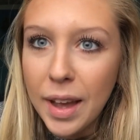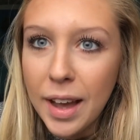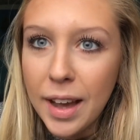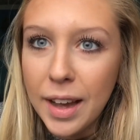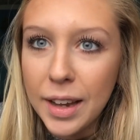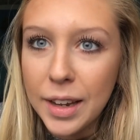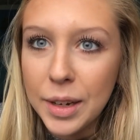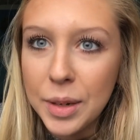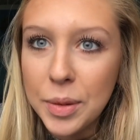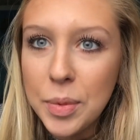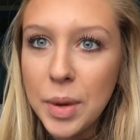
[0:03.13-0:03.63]

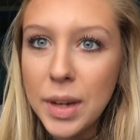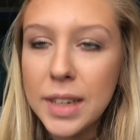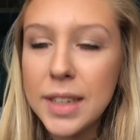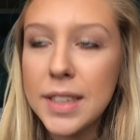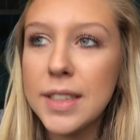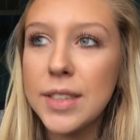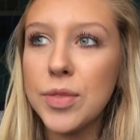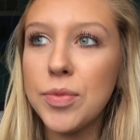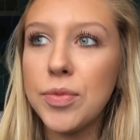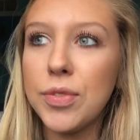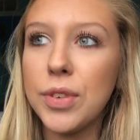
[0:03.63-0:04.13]
I wanted
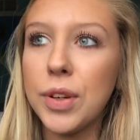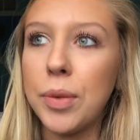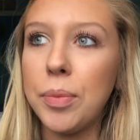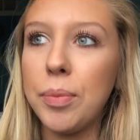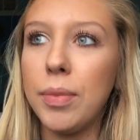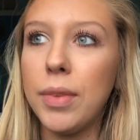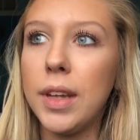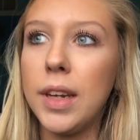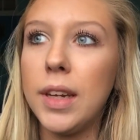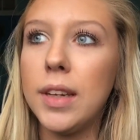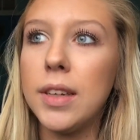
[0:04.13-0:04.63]
to
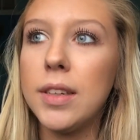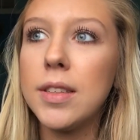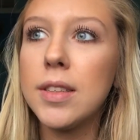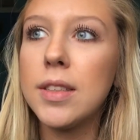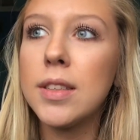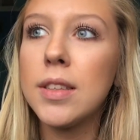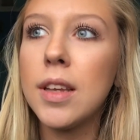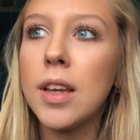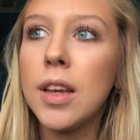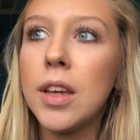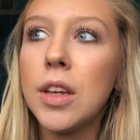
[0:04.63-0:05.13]
film
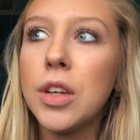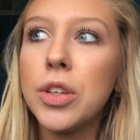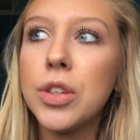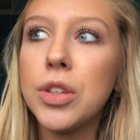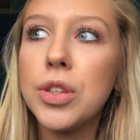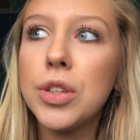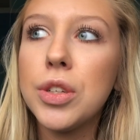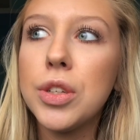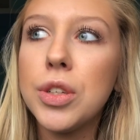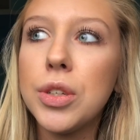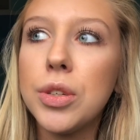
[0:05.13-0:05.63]
this
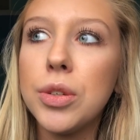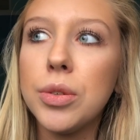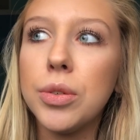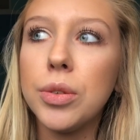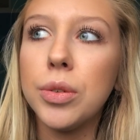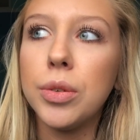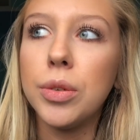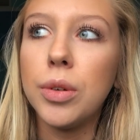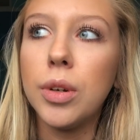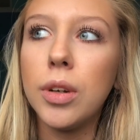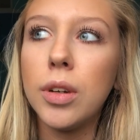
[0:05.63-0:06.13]

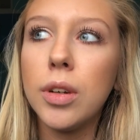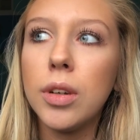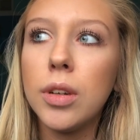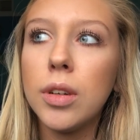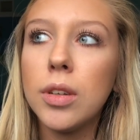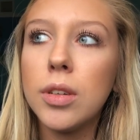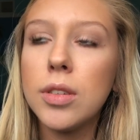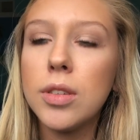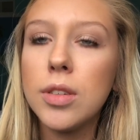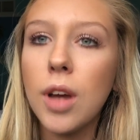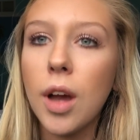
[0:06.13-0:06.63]
to
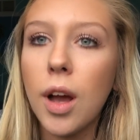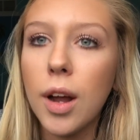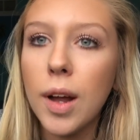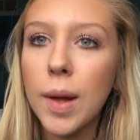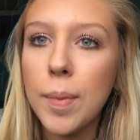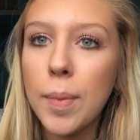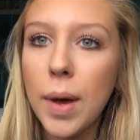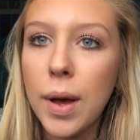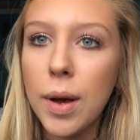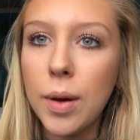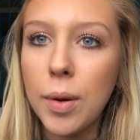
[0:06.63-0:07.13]
talk
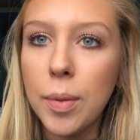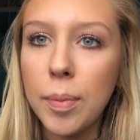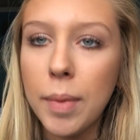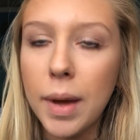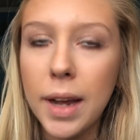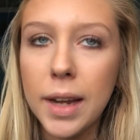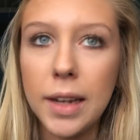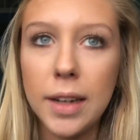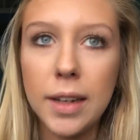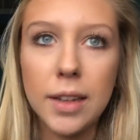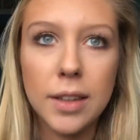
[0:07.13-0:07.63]
about
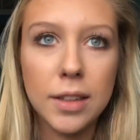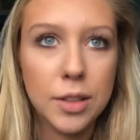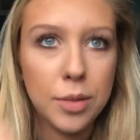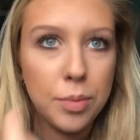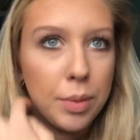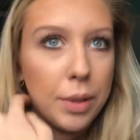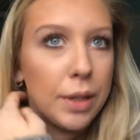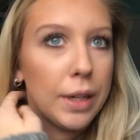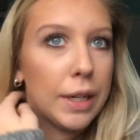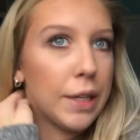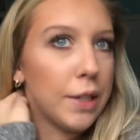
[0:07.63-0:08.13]
my
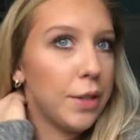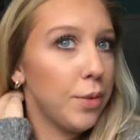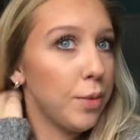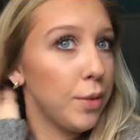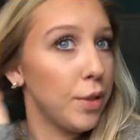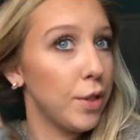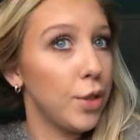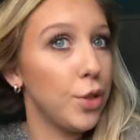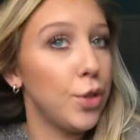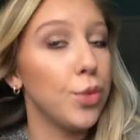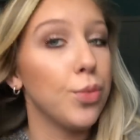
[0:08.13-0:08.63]
experience with
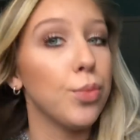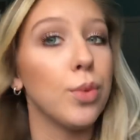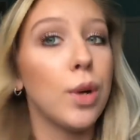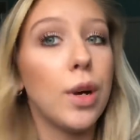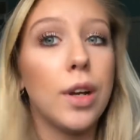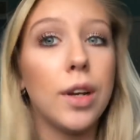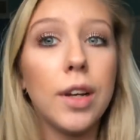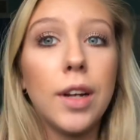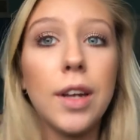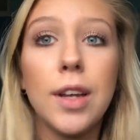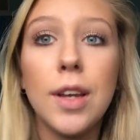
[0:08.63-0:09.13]
the
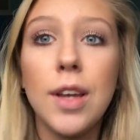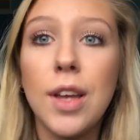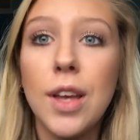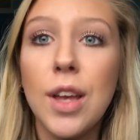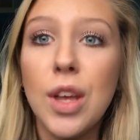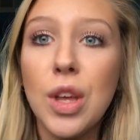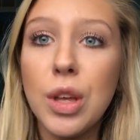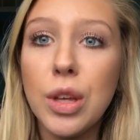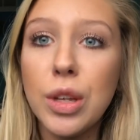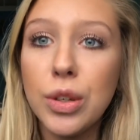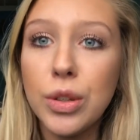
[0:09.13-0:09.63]
drug
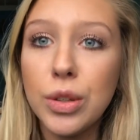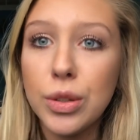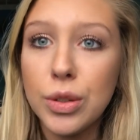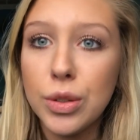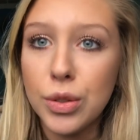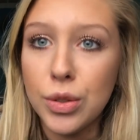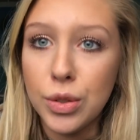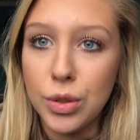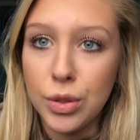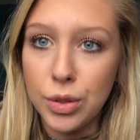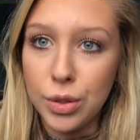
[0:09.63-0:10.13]

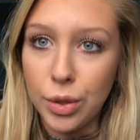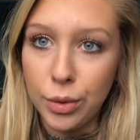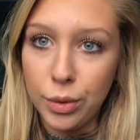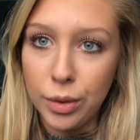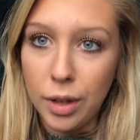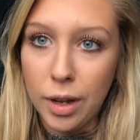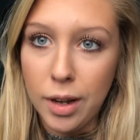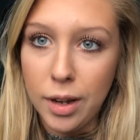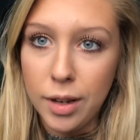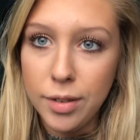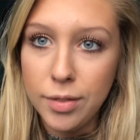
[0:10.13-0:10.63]

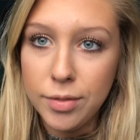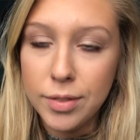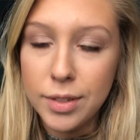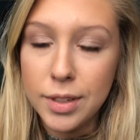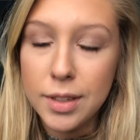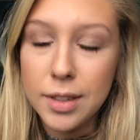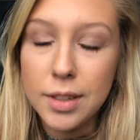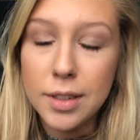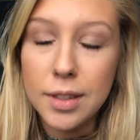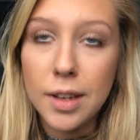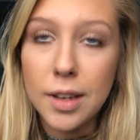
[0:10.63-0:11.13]
ZOLOFT.